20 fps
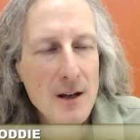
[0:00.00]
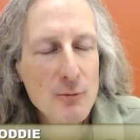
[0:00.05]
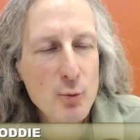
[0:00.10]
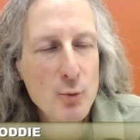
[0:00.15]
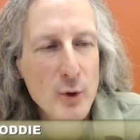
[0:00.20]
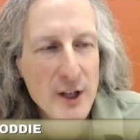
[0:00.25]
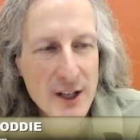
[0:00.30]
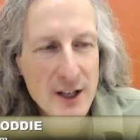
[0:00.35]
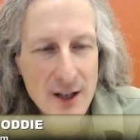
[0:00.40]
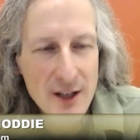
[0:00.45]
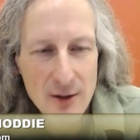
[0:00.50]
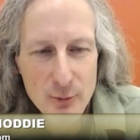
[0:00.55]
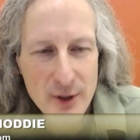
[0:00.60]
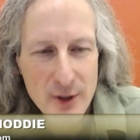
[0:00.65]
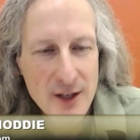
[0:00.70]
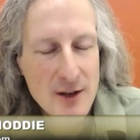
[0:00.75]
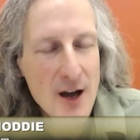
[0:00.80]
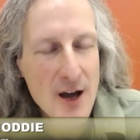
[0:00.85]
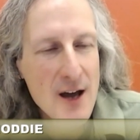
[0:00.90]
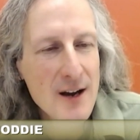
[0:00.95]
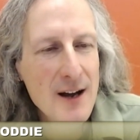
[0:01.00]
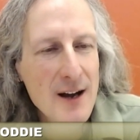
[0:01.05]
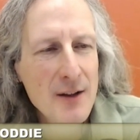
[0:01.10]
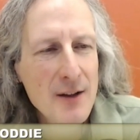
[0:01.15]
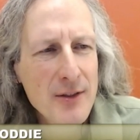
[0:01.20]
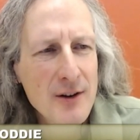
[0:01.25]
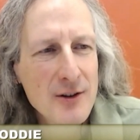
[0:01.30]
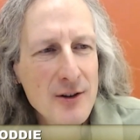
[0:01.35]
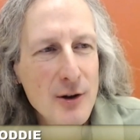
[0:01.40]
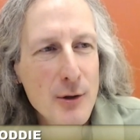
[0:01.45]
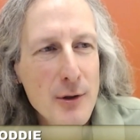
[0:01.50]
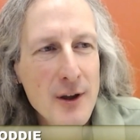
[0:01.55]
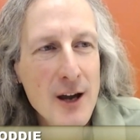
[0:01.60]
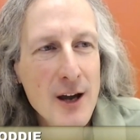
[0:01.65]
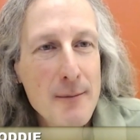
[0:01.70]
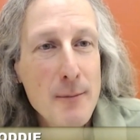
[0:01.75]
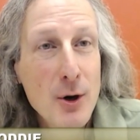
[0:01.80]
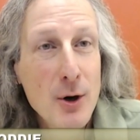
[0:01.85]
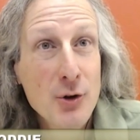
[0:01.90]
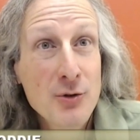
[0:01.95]
we uh, we got it out there. You know, the thing
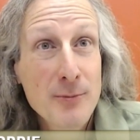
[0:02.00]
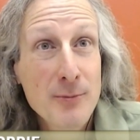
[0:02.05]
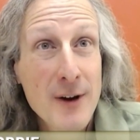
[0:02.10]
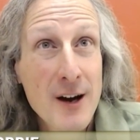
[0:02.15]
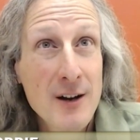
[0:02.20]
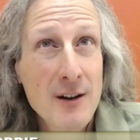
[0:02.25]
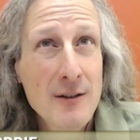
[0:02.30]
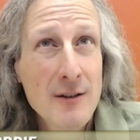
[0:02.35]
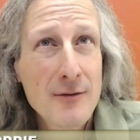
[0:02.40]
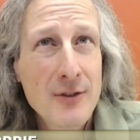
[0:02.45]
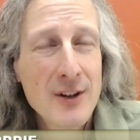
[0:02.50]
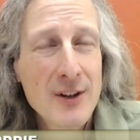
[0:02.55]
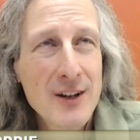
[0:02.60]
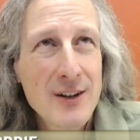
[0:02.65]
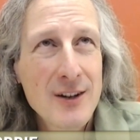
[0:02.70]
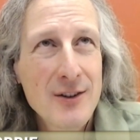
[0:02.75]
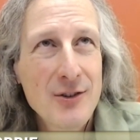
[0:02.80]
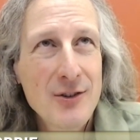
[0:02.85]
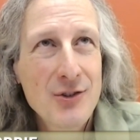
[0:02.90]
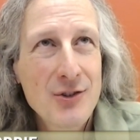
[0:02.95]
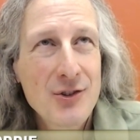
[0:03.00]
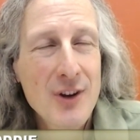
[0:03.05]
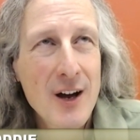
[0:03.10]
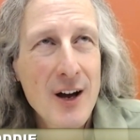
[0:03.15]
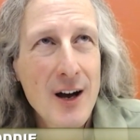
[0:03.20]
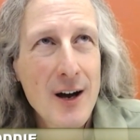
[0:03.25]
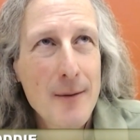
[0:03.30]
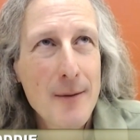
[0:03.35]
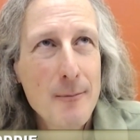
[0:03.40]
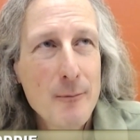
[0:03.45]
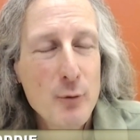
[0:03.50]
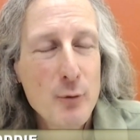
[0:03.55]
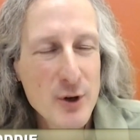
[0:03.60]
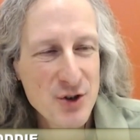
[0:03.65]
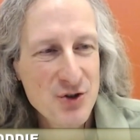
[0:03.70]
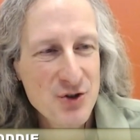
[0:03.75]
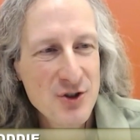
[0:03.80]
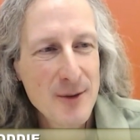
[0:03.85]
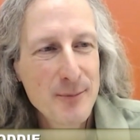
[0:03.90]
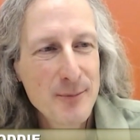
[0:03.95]
I'm most proud of is um, we
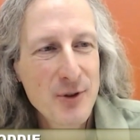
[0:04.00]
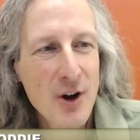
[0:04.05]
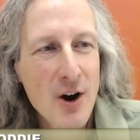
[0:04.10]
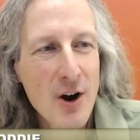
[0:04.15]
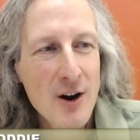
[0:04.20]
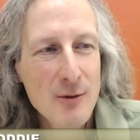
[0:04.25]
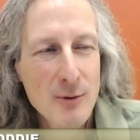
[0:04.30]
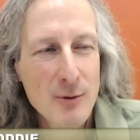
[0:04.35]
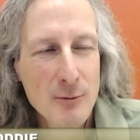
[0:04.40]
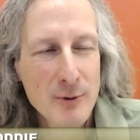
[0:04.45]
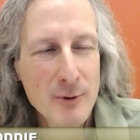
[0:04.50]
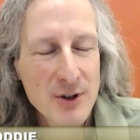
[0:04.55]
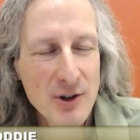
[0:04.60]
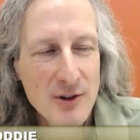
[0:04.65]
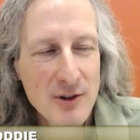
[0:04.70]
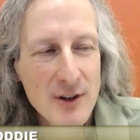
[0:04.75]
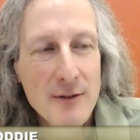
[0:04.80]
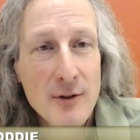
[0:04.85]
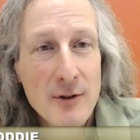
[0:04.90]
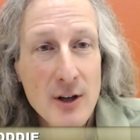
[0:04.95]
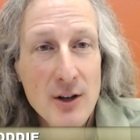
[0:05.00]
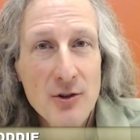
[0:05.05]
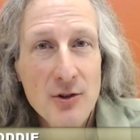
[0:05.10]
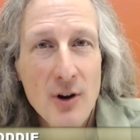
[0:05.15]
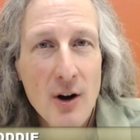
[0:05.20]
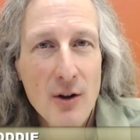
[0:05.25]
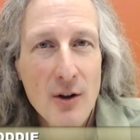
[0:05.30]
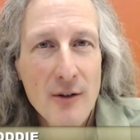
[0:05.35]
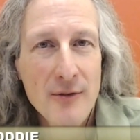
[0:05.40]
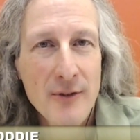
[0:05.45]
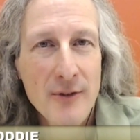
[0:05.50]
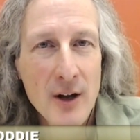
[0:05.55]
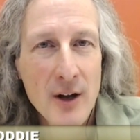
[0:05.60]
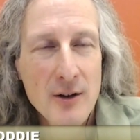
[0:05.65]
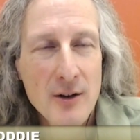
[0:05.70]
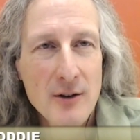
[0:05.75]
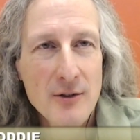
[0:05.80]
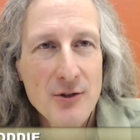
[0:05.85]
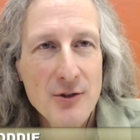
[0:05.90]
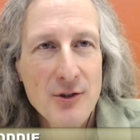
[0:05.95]
shipped the hardware and we delivered it to all the
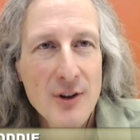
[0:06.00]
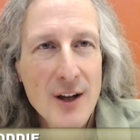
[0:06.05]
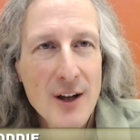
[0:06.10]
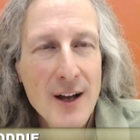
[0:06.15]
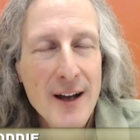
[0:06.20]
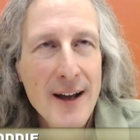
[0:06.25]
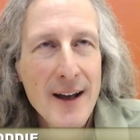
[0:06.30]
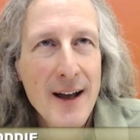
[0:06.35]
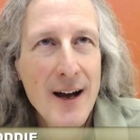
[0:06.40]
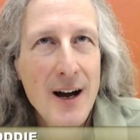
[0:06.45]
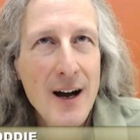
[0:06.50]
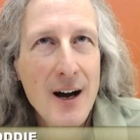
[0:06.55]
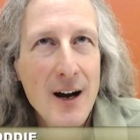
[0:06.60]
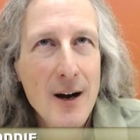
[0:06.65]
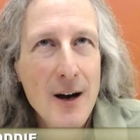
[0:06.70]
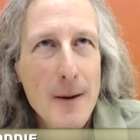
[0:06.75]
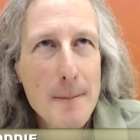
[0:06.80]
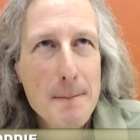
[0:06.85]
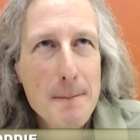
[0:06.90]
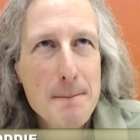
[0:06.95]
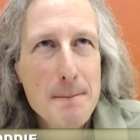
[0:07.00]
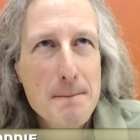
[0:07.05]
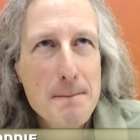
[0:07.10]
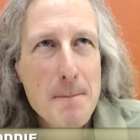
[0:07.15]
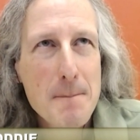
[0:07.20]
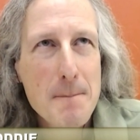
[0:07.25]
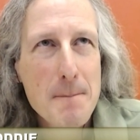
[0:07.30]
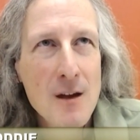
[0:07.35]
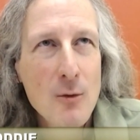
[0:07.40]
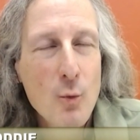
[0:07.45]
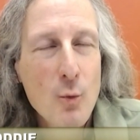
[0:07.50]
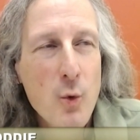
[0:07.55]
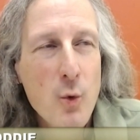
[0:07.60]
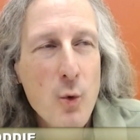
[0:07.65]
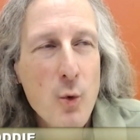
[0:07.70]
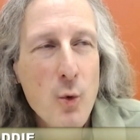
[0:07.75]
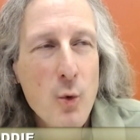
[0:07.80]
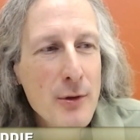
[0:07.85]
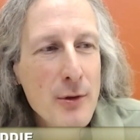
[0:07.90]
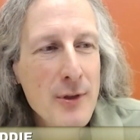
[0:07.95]
funders. Um,
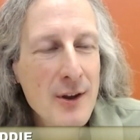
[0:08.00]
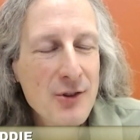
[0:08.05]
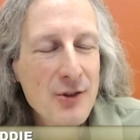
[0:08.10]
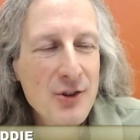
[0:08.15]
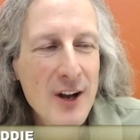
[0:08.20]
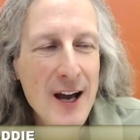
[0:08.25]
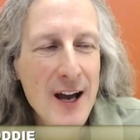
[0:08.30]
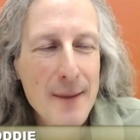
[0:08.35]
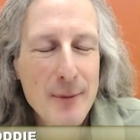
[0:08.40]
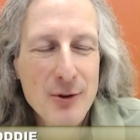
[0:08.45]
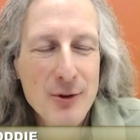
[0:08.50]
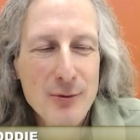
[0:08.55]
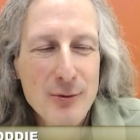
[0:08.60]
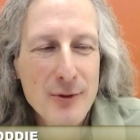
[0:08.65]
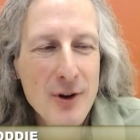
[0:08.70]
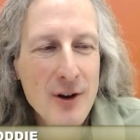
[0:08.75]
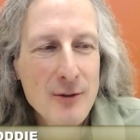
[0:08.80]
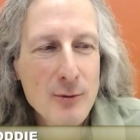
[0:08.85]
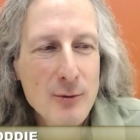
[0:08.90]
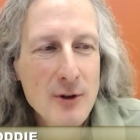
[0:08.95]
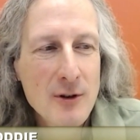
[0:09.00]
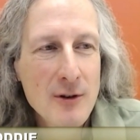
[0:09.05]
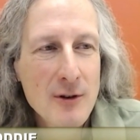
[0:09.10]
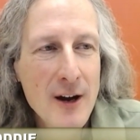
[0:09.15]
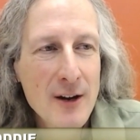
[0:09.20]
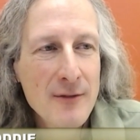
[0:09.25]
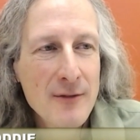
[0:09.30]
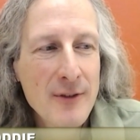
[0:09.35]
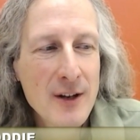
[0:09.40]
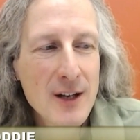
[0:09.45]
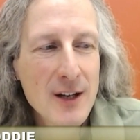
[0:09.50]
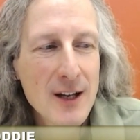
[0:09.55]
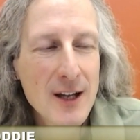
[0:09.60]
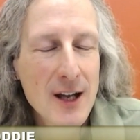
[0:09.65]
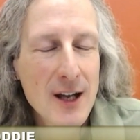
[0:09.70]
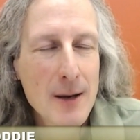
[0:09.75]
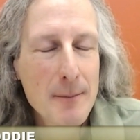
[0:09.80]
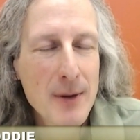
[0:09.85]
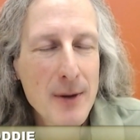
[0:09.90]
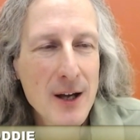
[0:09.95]
one of the things that happens with hardware crowdfunding
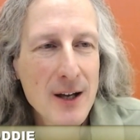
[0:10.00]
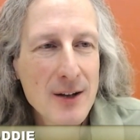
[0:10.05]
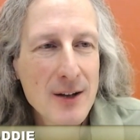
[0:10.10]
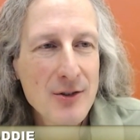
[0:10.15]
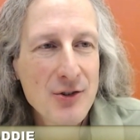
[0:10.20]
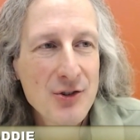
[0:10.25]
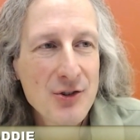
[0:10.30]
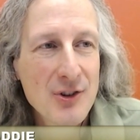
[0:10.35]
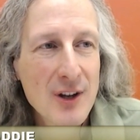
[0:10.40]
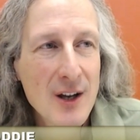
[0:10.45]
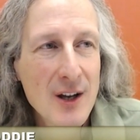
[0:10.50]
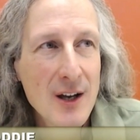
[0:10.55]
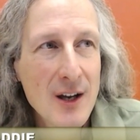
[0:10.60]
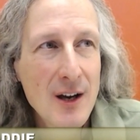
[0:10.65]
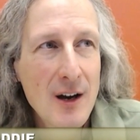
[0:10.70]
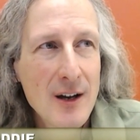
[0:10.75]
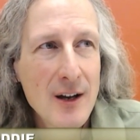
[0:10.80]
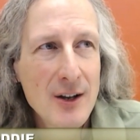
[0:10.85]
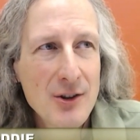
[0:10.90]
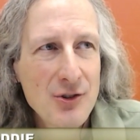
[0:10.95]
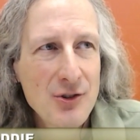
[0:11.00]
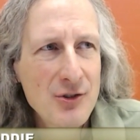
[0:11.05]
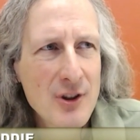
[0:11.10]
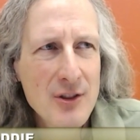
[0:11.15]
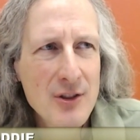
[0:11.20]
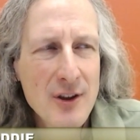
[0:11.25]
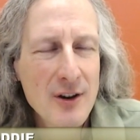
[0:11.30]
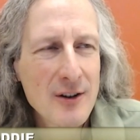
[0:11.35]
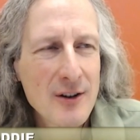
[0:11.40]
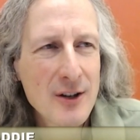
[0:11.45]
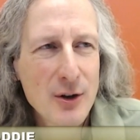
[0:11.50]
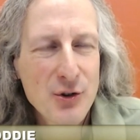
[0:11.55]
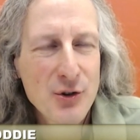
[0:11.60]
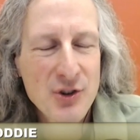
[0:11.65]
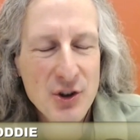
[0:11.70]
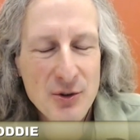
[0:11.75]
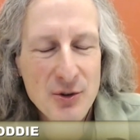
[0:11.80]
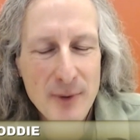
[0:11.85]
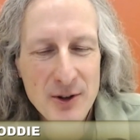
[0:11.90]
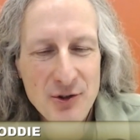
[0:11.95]
campaigns is that they're you know
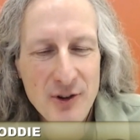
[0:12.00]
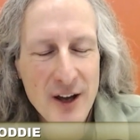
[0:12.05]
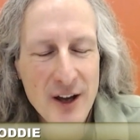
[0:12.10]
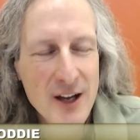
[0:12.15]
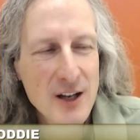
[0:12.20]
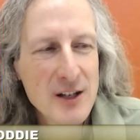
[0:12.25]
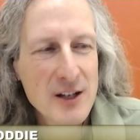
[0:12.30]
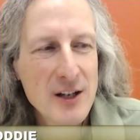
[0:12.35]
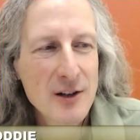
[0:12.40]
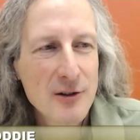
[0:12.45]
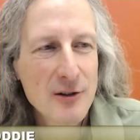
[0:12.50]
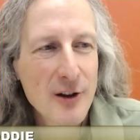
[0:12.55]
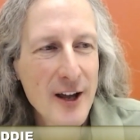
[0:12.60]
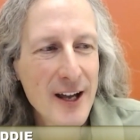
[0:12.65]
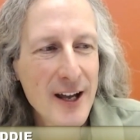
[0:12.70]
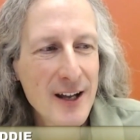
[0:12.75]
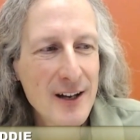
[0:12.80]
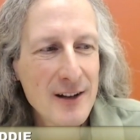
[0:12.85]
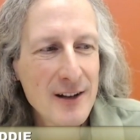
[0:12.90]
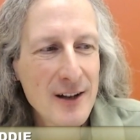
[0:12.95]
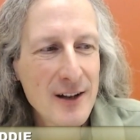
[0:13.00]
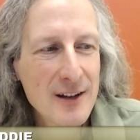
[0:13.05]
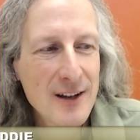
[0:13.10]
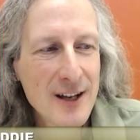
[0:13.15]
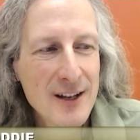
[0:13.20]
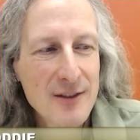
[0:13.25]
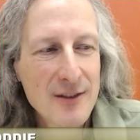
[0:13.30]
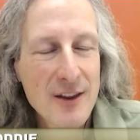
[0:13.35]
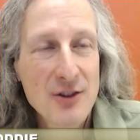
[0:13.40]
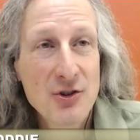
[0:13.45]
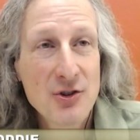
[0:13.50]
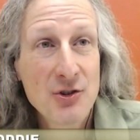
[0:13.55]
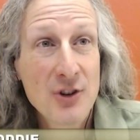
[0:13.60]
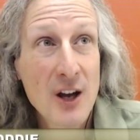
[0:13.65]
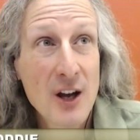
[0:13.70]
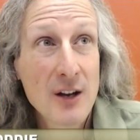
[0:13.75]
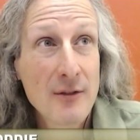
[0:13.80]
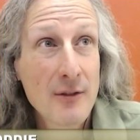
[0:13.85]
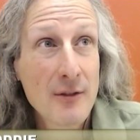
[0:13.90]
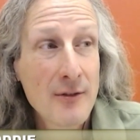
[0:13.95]
six months late, a year late, and then they they just
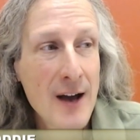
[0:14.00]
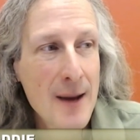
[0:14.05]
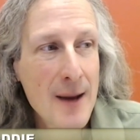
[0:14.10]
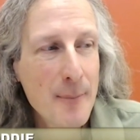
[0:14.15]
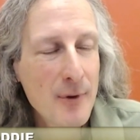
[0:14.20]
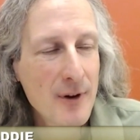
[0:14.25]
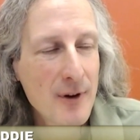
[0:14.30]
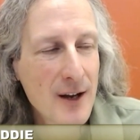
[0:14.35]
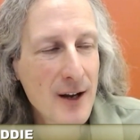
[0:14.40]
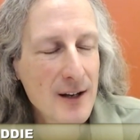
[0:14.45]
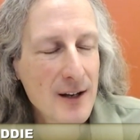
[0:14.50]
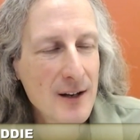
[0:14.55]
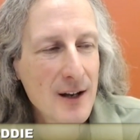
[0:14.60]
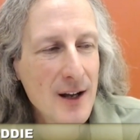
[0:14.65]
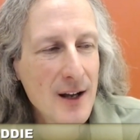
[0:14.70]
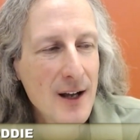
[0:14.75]
kind of evaporate.